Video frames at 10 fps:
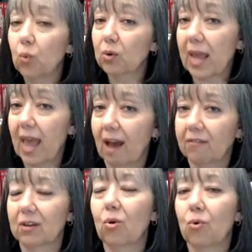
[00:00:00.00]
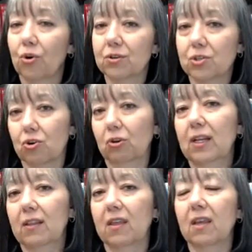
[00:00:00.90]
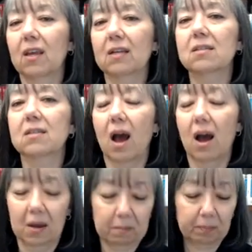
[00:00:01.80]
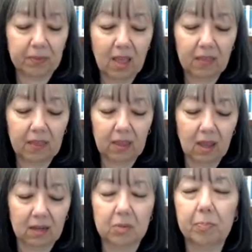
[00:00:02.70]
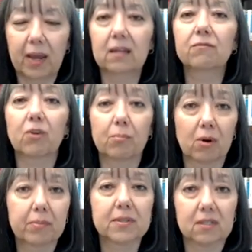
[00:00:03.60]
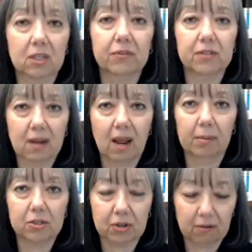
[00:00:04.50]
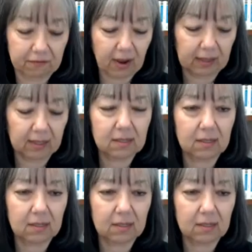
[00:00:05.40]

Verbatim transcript: when we have it, or certainly the, um, the uh, dependent for purposes of establishing filing